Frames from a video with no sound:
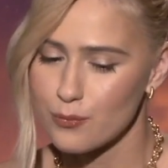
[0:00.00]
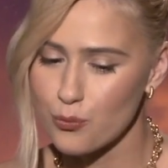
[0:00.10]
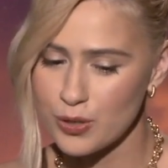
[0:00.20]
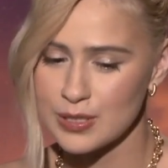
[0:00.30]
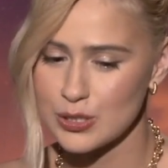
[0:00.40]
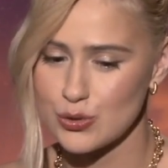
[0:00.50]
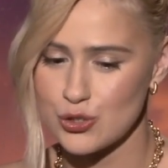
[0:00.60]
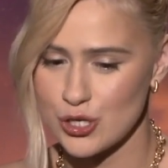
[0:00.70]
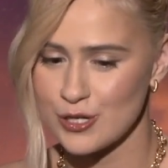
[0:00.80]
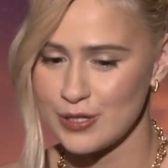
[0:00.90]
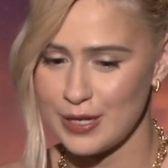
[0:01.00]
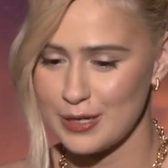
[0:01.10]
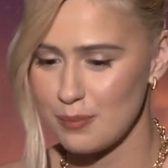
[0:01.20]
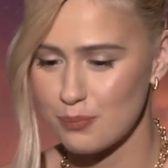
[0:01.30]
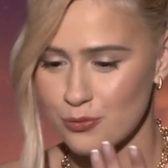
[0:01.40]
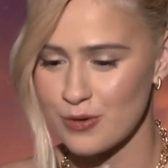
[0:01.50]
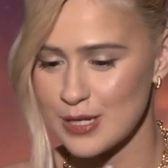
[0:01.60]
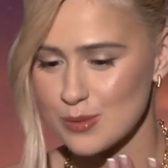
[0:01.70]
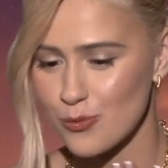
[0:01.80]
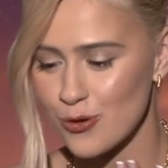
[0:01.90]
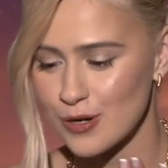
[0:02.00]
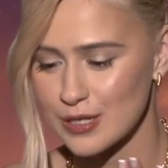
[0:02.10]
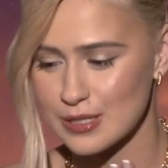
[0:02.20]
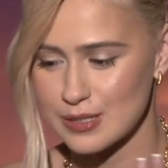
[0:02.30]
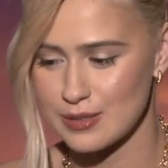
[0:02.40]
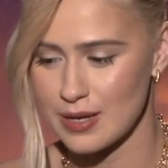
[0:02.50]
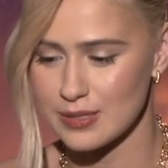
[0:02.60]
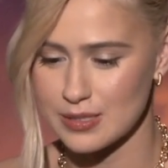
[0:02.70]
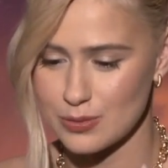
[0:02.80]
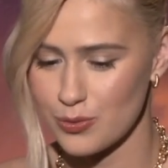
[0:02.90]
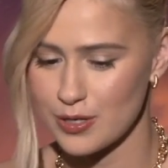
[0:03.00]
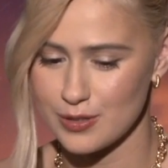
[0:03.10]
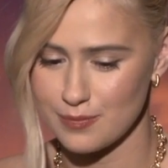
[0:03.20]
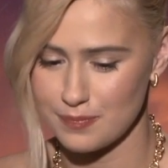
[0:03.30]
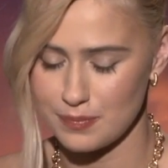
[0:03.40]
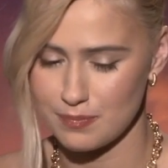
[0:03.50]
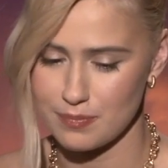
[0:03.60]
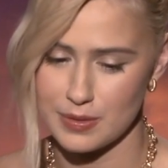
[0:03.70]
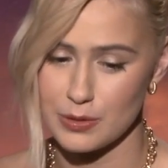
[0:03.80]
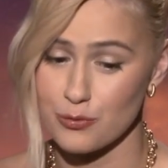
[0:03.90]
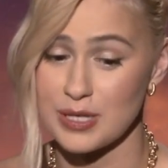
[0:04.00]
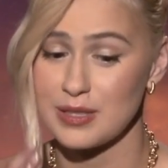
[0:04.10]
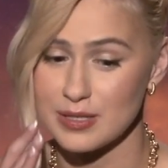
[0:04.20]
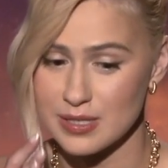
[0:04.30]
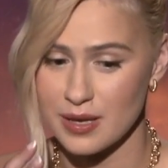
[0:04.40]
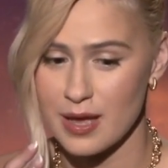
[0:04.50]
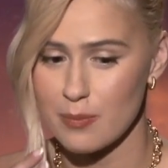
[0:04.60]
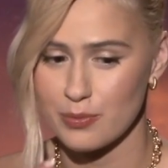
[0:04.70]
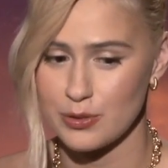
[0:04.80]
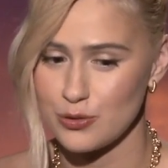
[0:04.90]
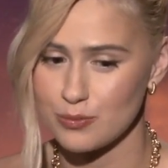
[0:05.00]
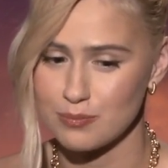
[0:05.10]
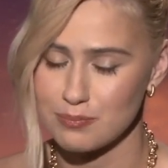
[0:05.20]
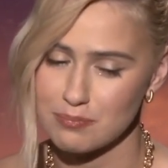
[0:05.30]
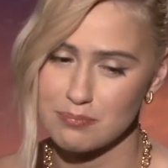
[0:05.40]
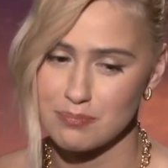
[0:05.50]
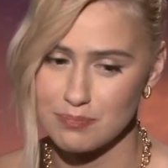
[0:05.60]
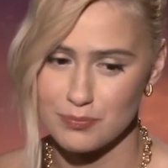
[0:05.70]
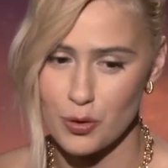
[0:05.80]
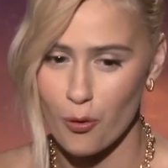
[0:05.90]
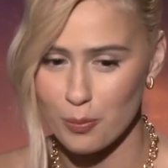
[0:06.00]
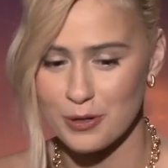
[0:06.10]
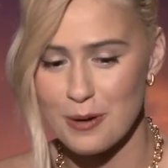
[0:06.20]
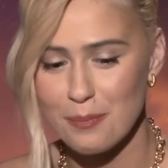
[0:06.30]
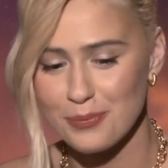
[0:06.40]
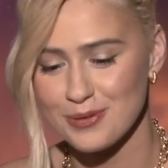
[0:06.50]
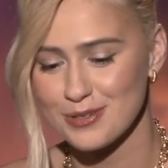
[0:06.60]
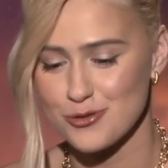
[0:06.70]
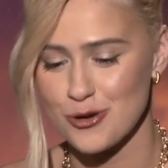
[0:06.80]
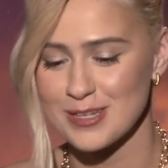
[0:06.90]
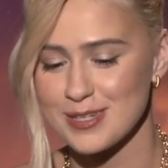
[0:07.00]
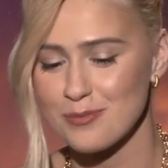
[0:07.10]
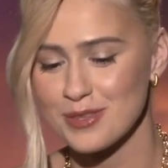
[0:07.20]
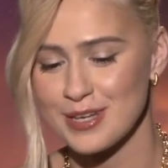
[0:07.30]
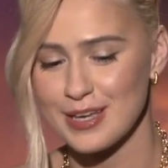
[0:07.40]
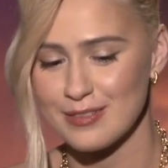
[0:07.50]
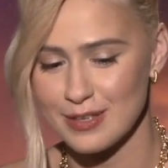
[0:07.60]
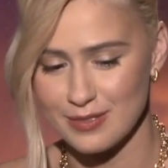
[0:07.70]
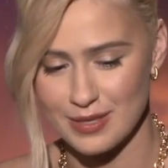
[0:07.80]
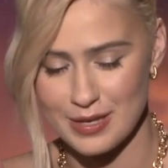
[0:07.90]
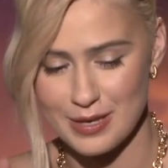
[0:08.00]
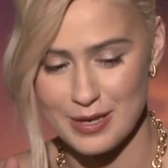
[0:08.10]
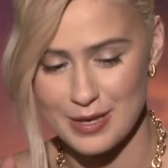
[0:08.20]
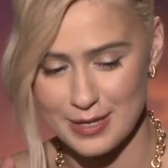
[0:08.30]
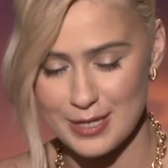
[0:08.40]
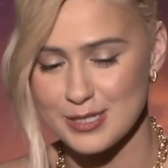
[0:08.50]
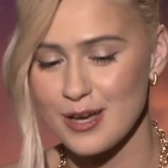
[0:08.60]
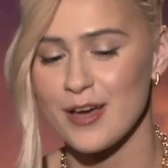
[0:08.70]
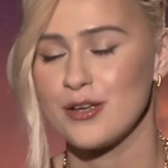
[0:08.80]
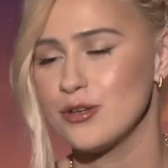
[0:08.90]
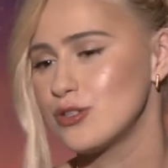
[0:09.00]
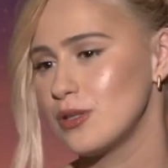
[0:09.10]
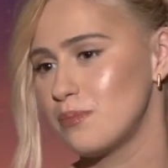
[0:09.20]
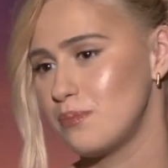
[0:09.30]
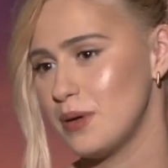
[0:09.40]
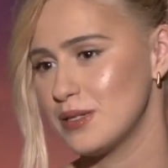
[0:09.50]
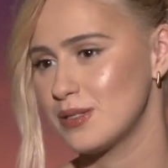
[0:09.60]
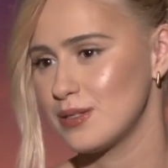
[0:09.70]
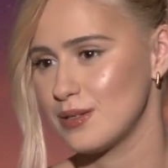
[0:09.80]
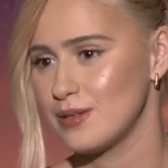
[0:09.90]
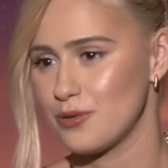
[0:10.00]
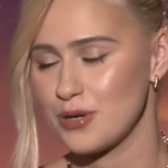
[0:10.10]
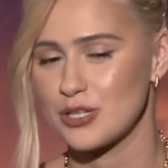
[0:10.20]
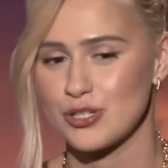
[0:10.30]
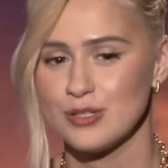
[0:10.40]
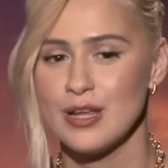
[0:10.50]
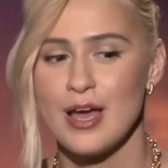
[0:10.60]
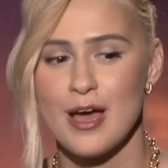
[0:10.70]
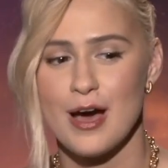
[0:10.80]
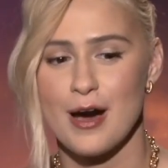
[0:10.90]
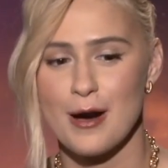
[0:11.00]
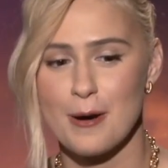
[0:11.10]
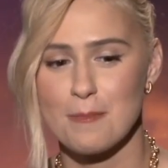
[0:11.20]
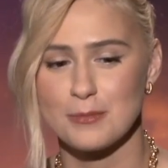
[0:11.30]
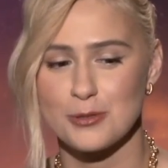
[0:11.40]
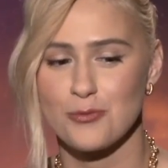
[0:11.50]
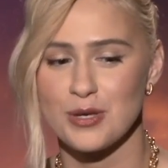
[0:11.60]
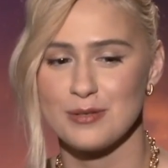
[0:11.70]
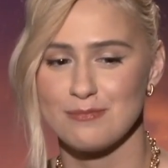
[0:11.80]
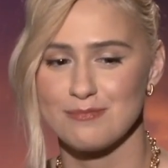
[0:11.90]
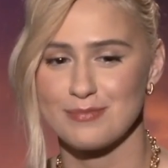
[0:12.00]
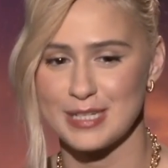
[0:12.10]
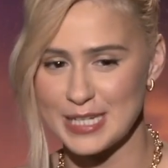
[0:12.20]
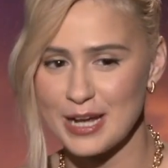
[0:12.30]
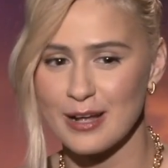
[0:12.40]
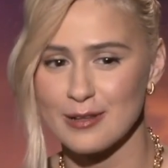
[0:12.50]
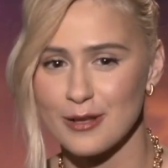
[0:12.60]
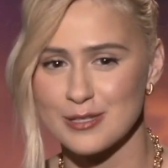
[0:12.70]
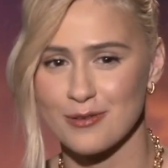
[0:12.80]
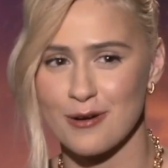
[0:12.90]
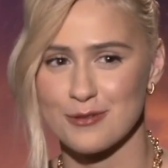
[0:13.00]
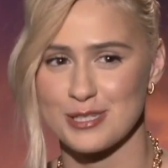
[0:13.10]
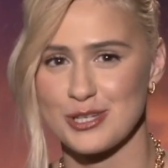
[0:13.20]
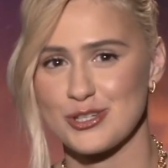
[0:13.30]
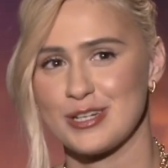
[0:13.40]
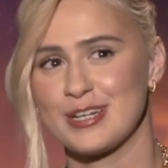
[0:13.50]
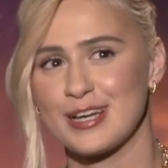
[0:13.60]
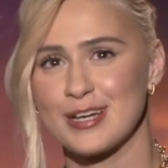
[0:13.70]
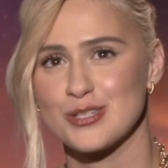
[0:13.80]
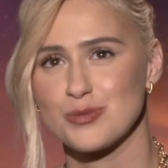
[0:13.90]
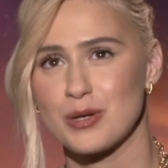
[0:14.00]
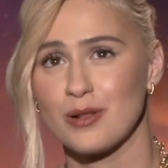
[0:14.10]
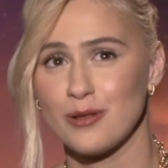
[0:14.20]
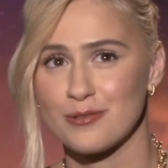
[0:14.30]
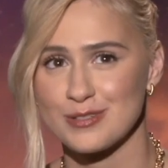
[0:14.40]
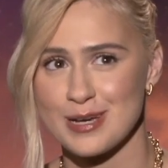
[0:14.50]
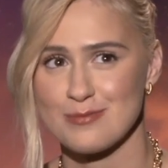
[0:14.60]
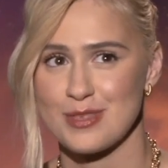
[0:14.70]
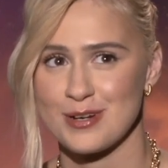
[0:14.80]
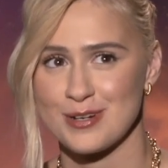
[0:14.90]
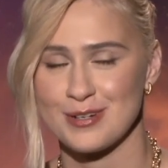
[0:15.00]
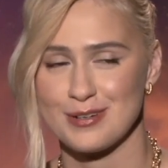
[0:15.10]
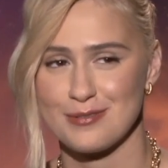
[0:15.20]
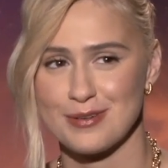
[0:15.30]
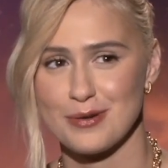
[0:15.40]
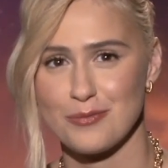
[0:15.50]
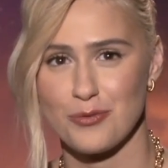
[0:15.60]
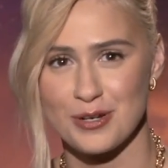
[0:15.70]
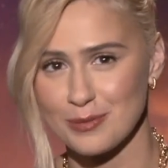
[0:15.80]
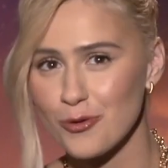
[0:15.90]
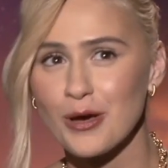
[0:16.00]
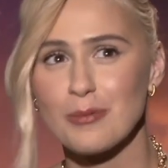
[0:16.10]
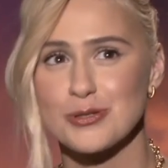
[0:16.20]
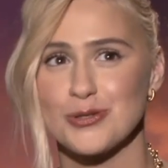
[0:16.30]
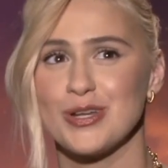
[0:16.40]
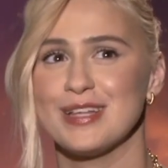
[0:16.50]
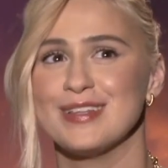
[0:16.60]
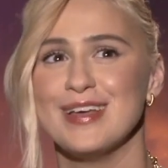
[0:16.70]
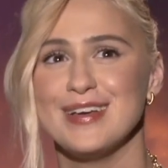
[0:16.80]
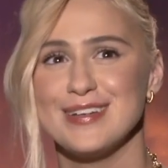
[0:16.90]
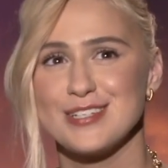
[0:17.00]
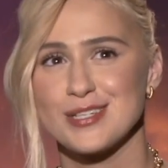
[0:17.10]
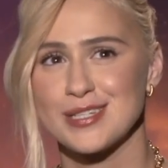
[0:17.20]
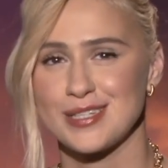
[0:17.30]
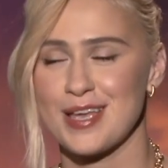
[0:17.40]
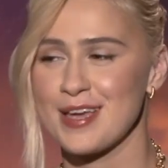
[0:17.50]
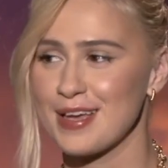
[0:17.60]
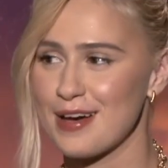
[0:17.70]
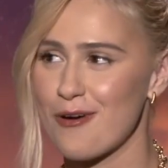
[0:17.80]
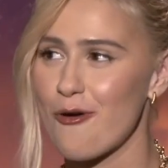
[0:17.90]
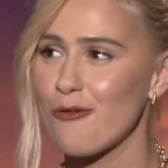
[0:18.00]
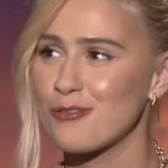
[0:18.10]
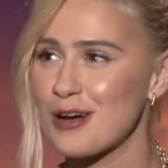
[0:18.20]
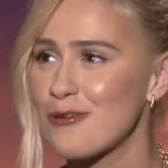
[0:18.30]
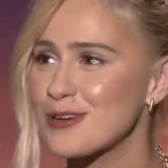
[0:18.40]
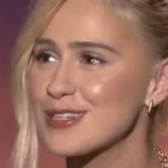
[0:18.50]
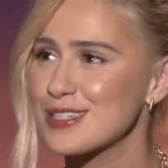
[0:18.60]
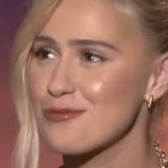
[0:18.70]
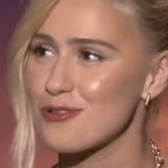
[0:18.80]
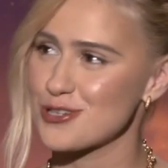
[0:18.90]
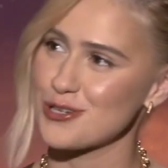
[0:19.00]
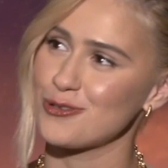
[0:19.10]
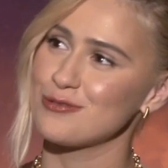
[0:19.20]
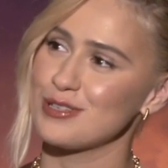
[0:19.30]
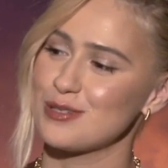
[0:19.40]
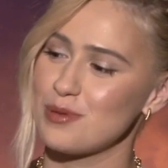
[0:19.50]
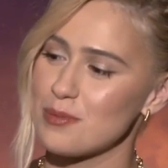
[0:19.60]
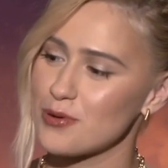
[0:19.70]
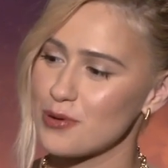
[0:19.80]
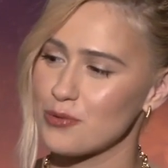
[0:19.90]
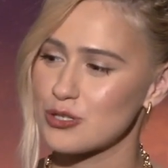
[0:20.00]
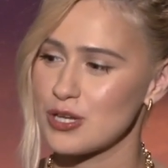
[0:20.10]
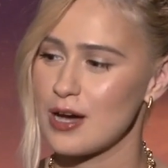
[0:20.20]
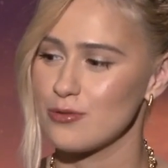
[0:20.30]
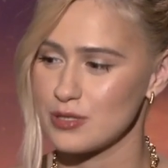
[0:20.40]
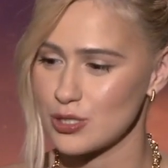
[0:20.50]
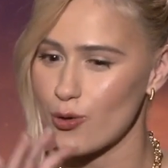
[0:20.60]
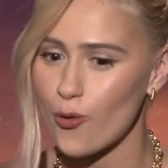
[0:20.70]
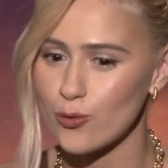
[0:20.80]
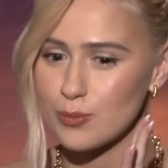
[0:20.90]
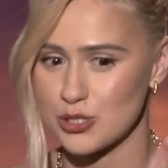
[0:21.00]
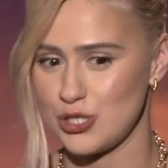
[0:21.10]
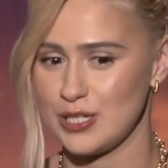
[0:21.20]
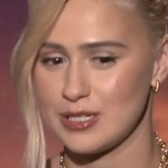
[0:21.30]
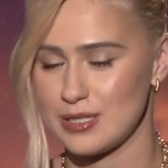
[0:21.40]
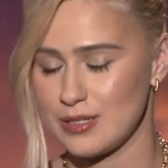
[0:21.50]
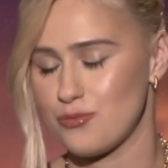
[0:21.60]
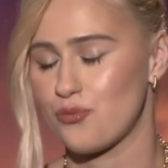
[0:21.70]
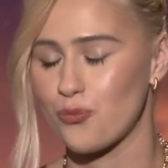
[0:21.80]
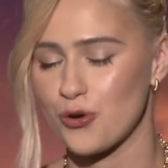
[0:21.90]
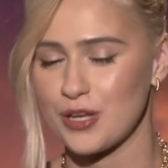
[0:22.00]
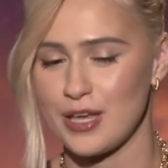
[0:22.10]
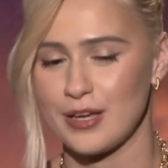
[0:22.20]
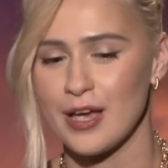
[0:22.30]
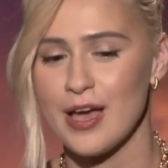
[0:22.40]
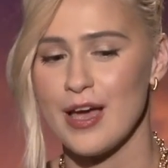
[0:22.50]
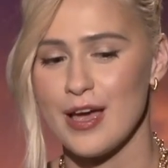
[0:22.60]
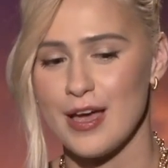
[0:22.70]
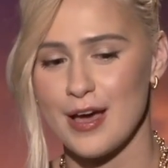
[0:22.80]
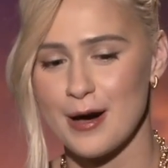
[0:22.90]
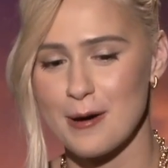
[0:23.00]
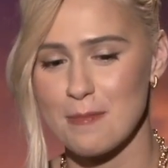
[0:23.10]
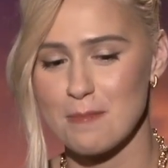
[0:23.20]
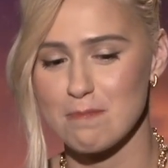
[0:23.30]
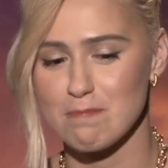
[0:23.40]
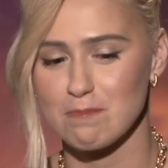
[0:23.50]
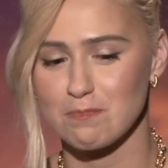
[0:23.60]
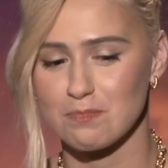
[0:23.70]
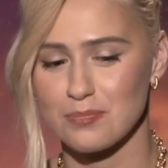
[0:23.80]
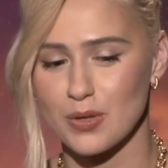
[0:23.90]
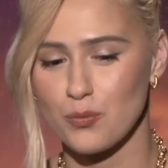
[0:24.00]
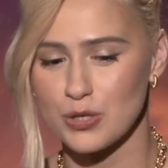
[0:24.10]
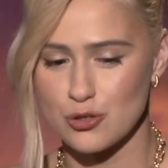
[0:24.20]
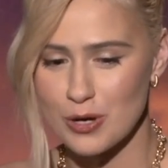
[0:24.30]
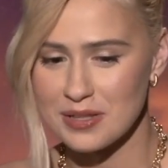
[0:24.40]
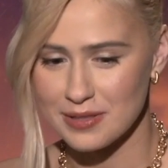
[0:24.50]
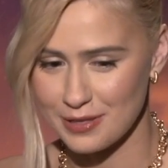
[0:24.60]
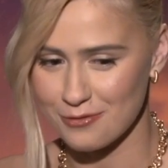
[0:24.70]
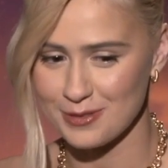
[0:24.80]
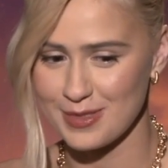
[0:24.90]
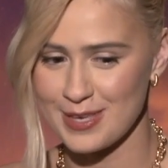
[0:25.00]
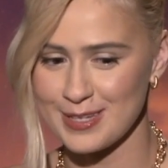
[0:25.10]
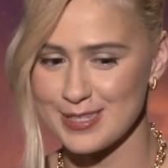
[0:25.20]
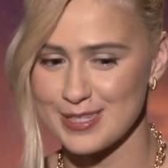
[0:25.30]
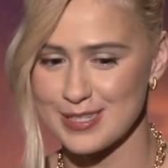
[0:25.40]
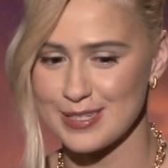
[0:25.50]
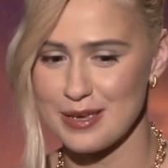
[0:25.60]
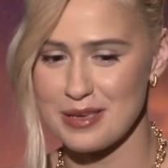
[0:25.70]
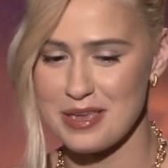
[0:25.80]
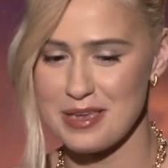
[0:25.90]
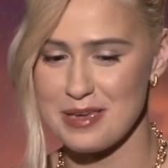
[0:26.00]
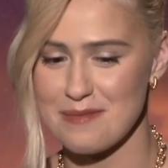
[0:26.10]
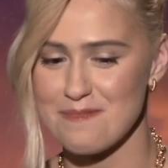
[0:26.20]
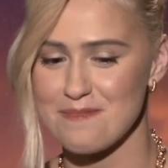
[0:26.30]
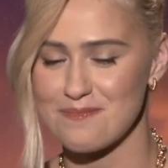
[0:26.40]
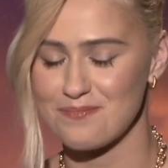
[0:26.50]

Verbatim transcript: willing to share and improvise more because that's where great things can happen you open up try something and then he's guiding you to the best direction um, so we did have lots of conversation and i to spend a lot of time there wearing mock-up suit and just staying over hours and watching all of these people and watching how this whole machine is working um, we tried different things. He